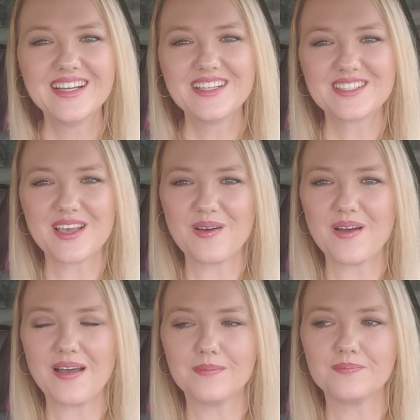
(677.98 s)

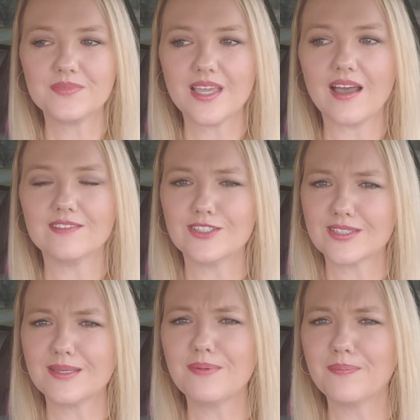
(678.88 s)
So yeah,
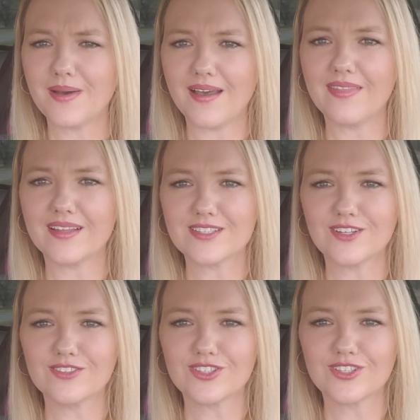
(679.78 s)
just keep in mind that's the
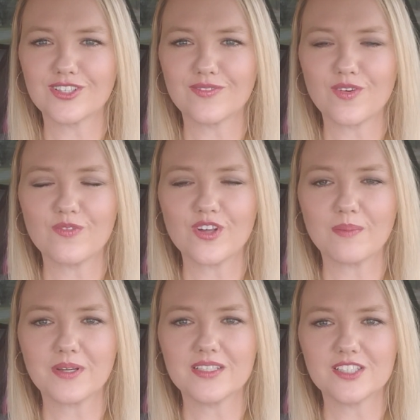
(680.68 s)
alternative of what
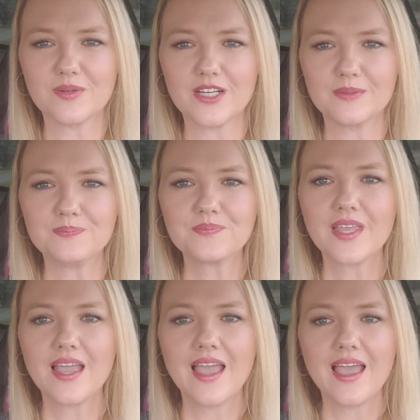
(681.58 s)
I'm going to do here.
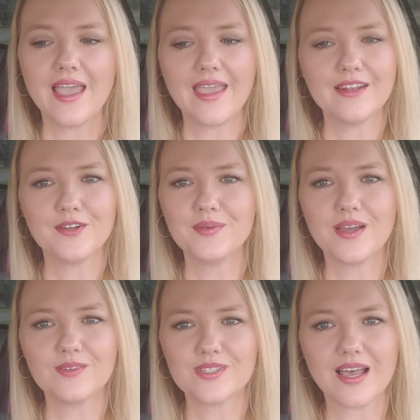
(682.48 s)
And who
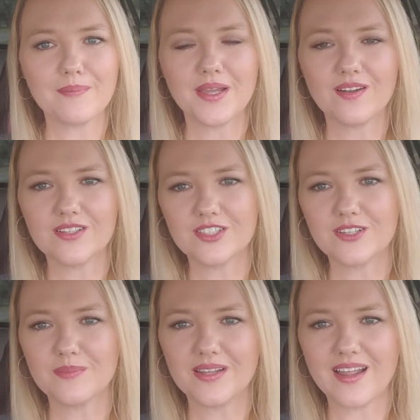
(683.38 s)
knows, I may not do
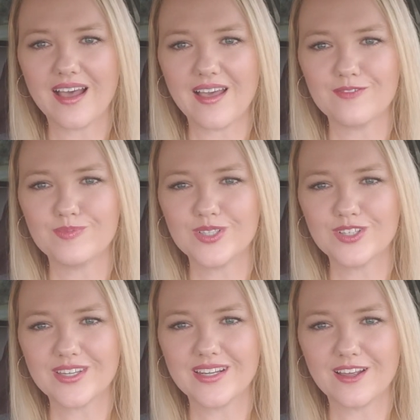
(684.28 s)
it, but I've been
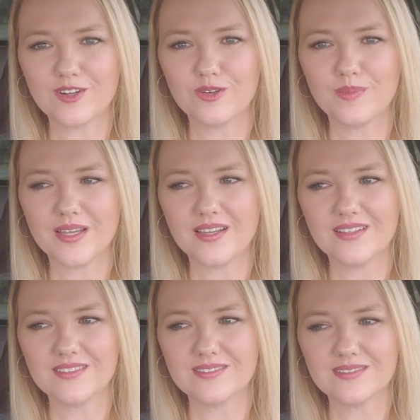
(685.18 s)
looking at them
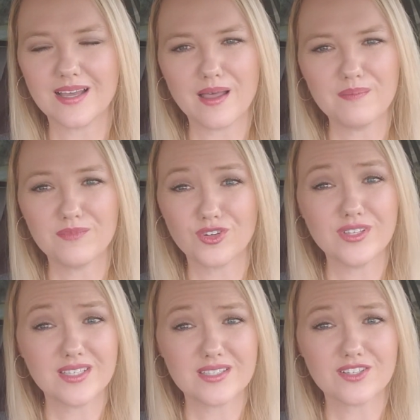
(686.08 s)
and I'm
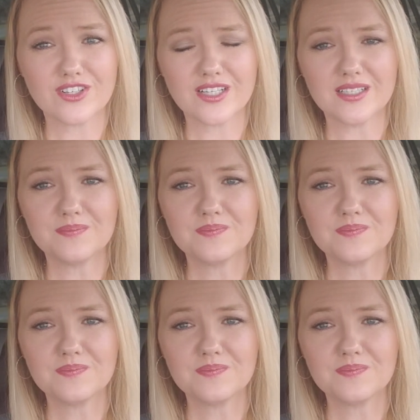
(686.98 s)
really considering it.